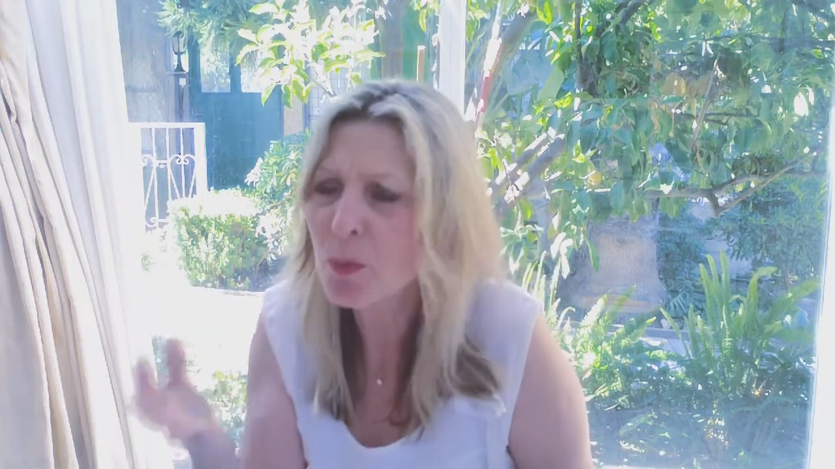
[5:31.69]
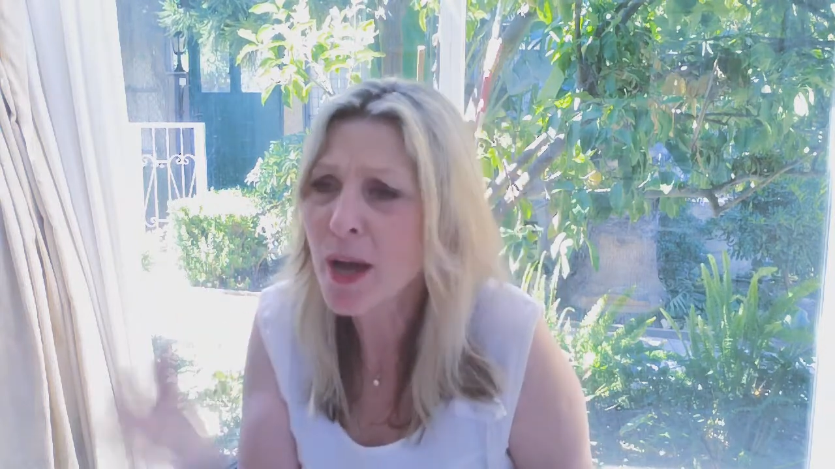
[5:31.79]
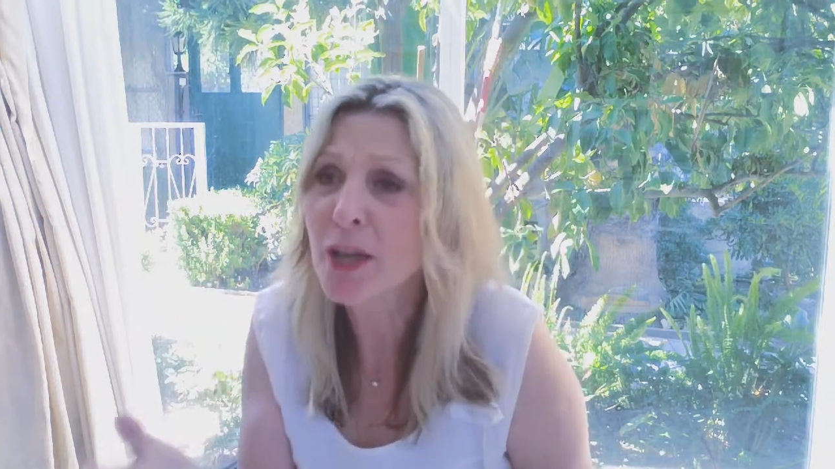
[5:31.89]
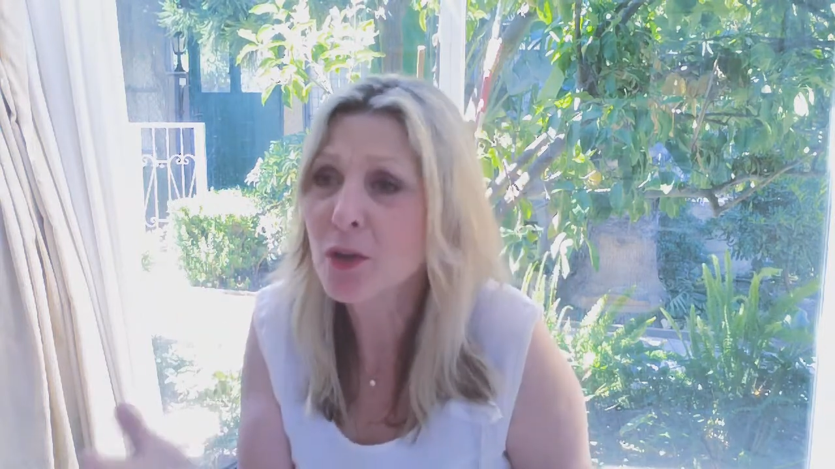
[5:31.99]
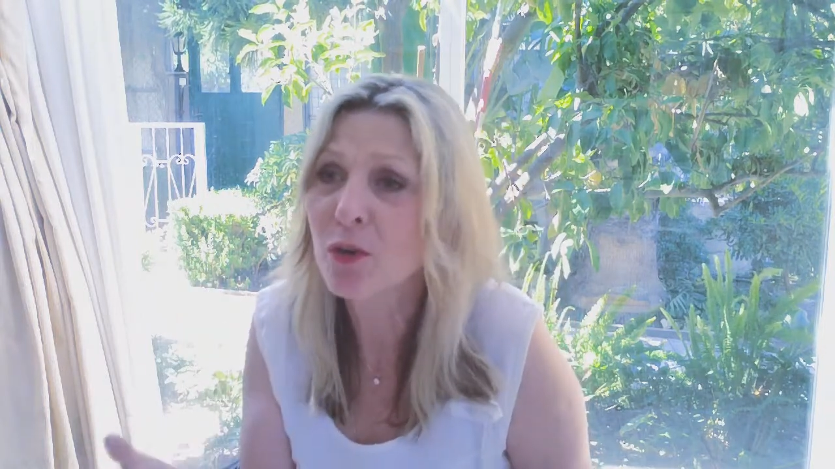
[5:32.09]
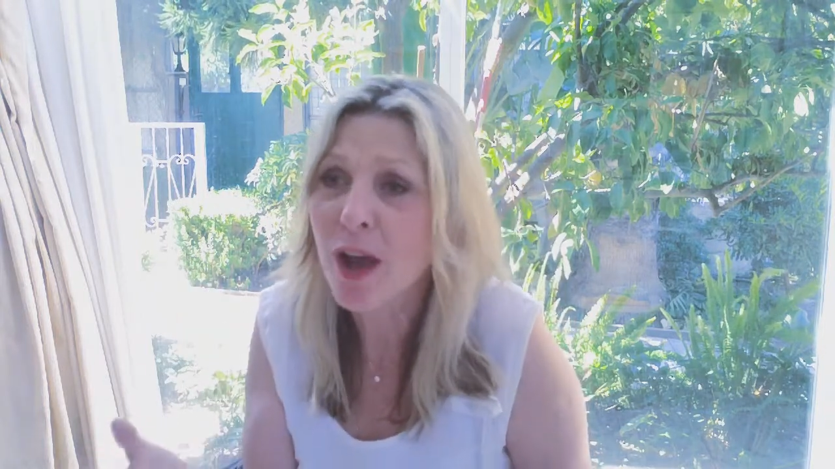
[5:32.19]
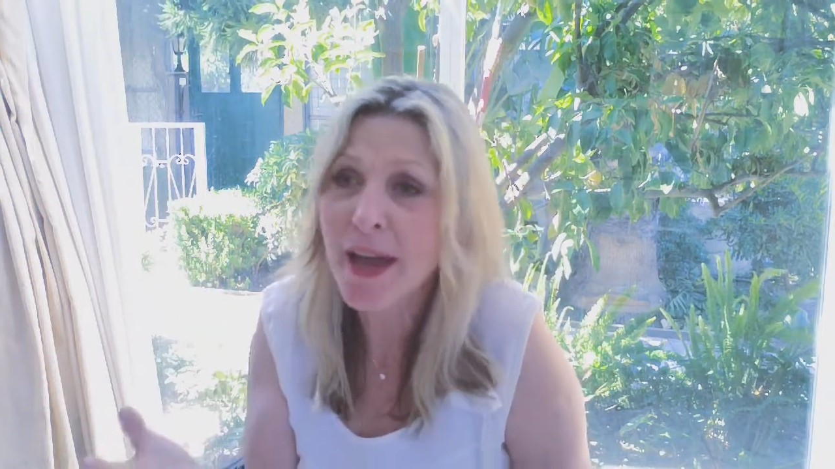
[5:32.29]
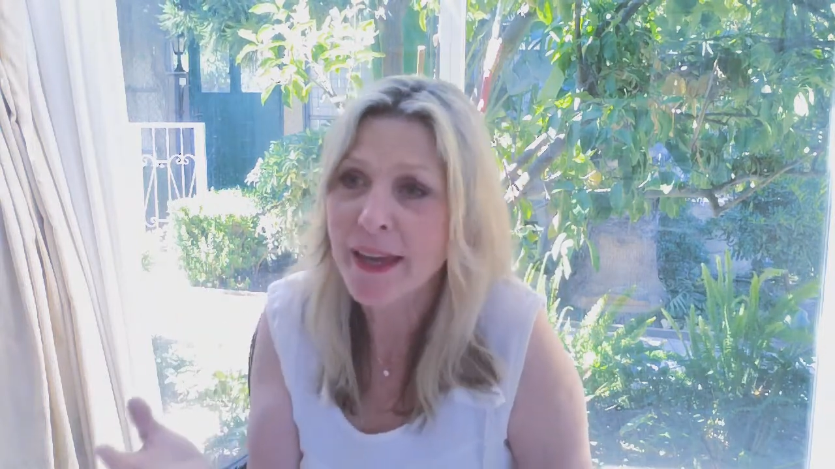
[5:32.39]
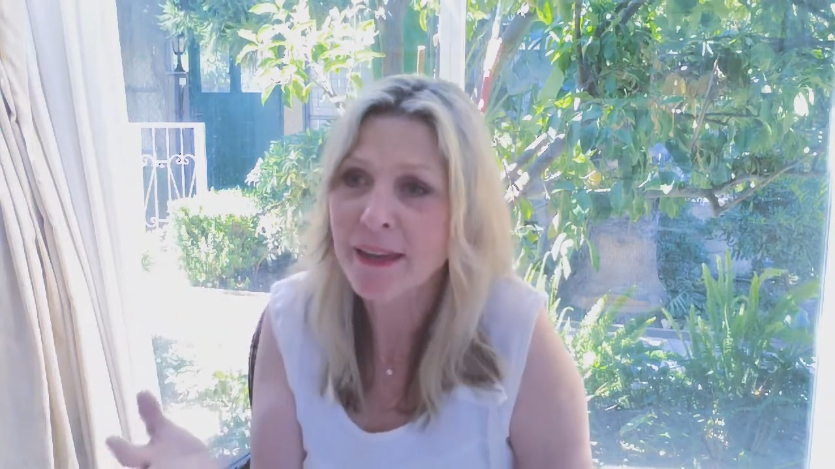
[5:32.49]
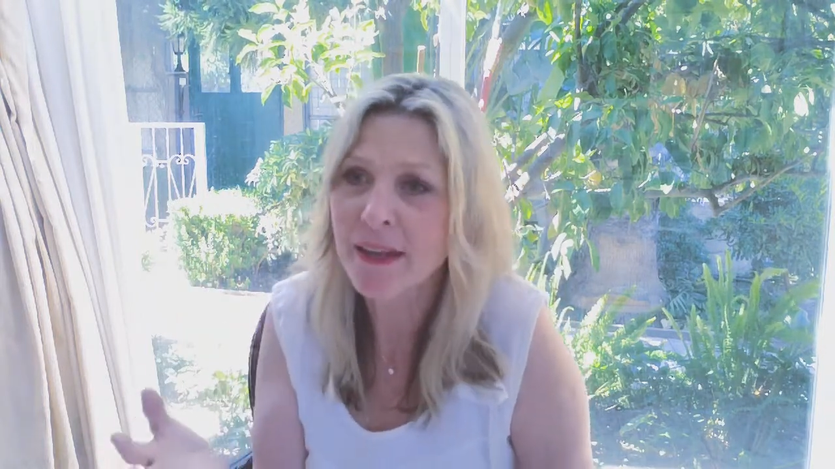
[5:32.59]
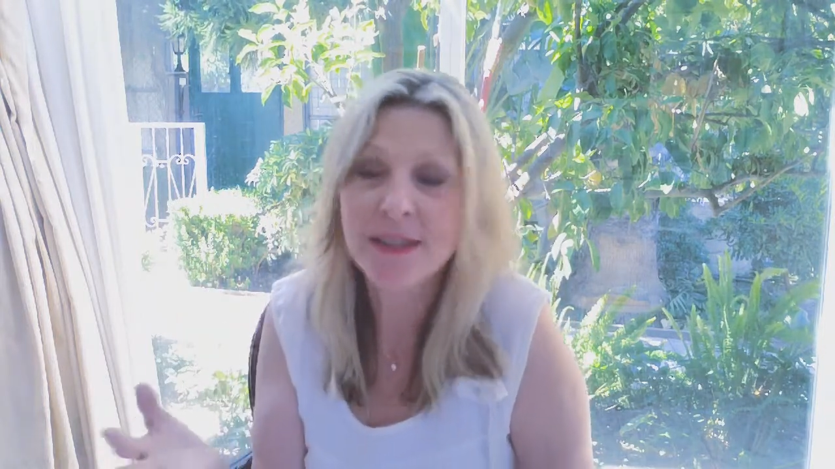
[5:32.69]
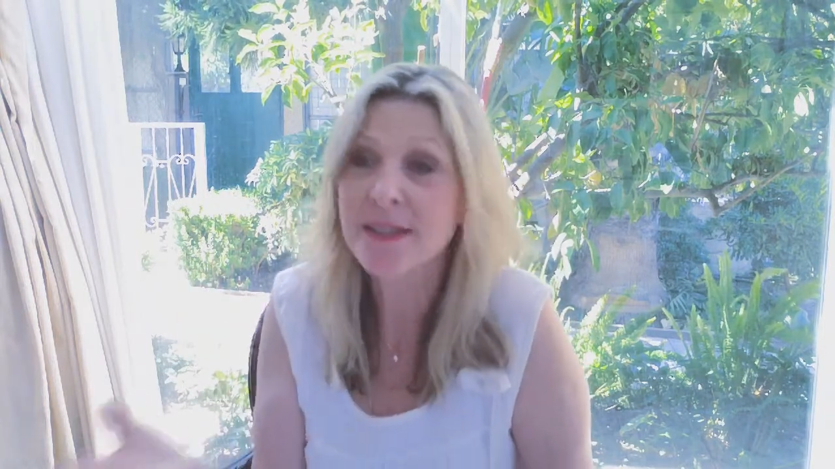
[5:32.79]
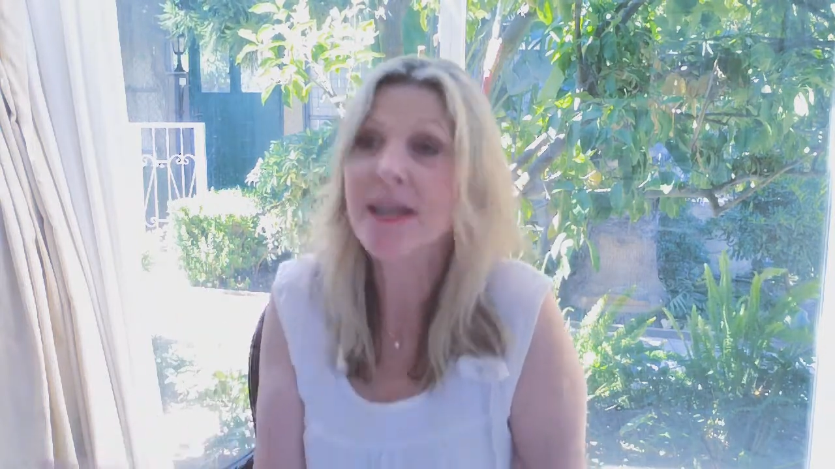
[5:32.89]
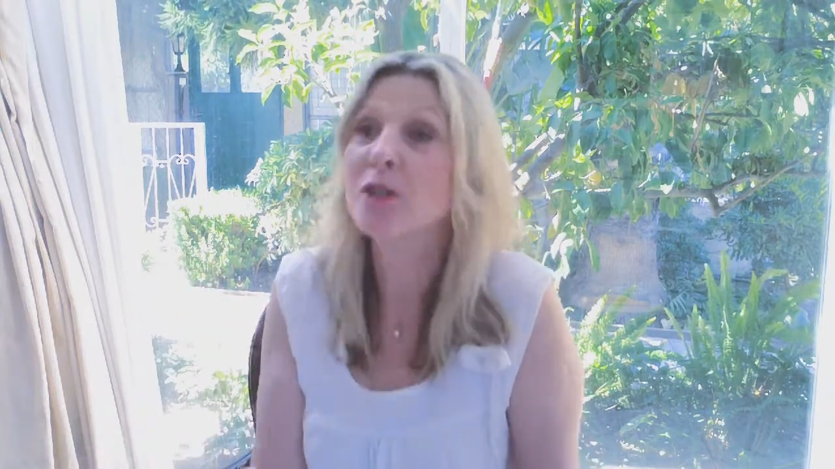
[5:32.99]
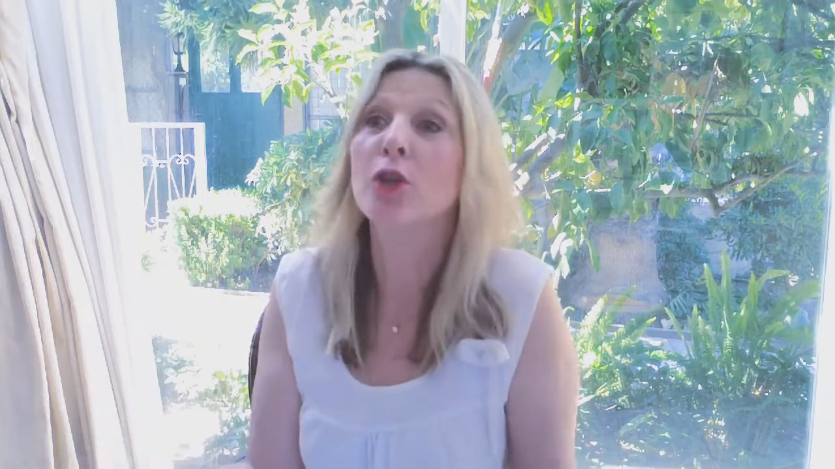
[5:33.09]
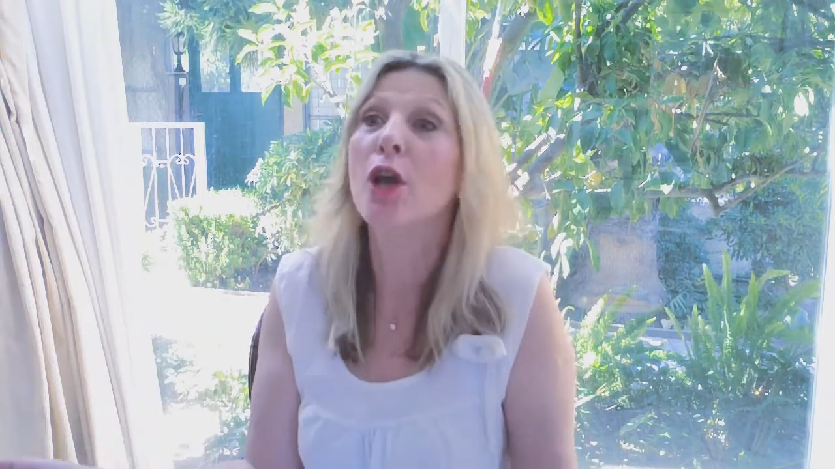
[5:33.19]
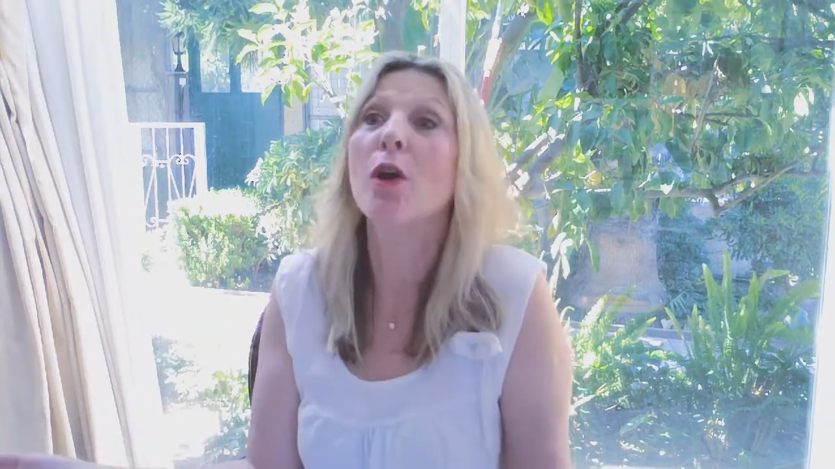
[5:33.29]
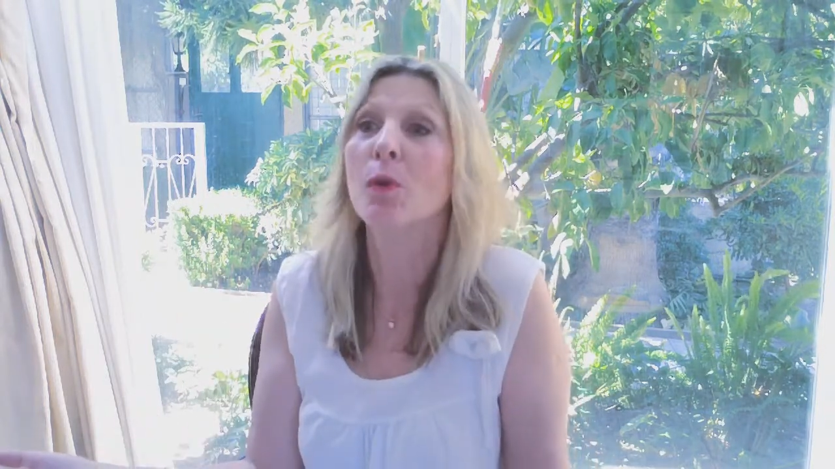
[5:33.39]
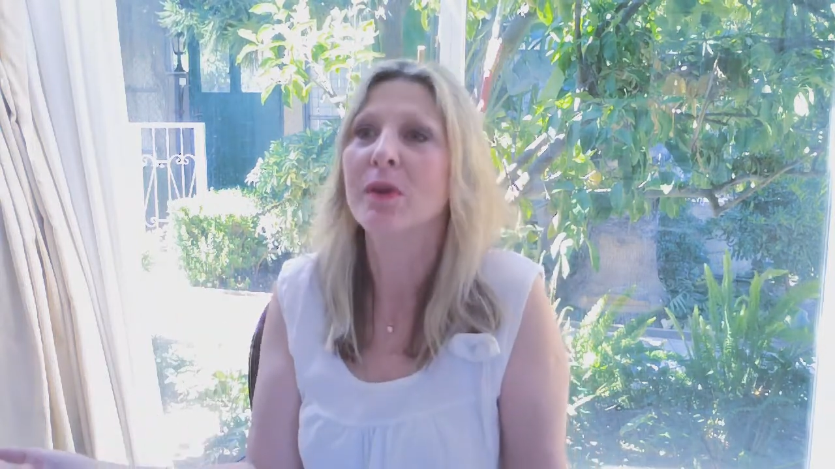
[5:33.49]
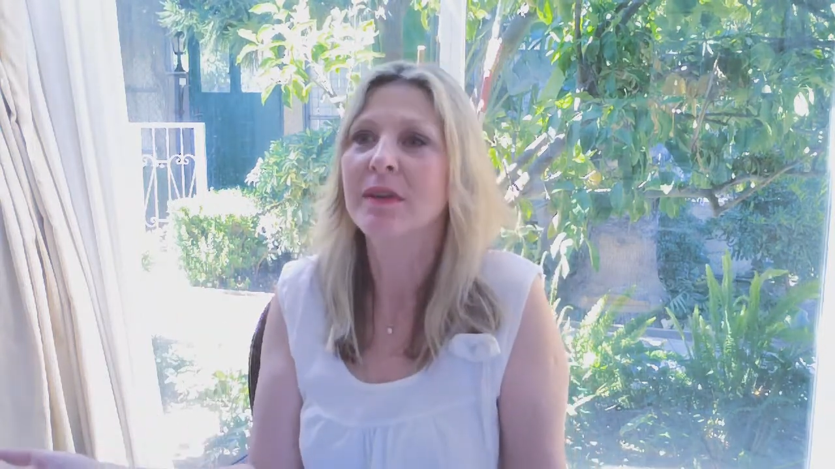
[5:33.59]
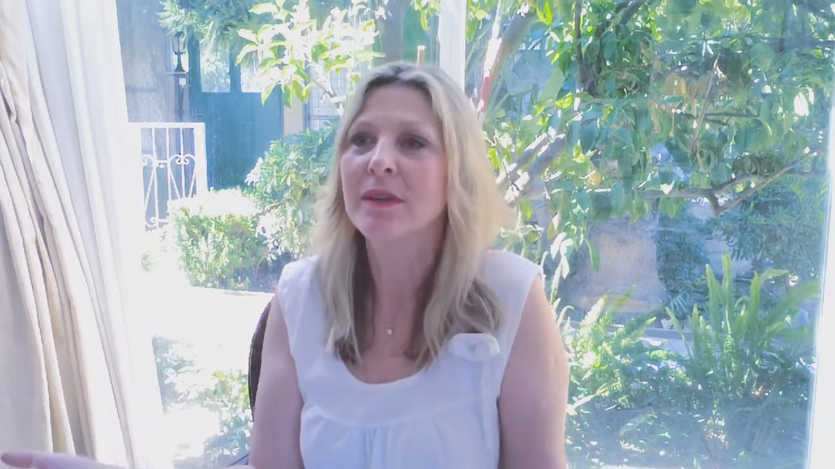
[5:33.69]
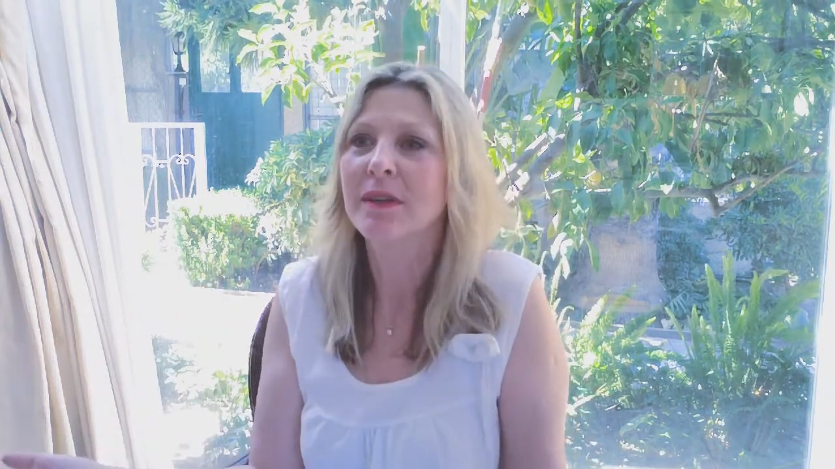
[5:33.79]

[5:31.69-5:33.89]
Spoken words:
why are you crying? And he says, I don't know.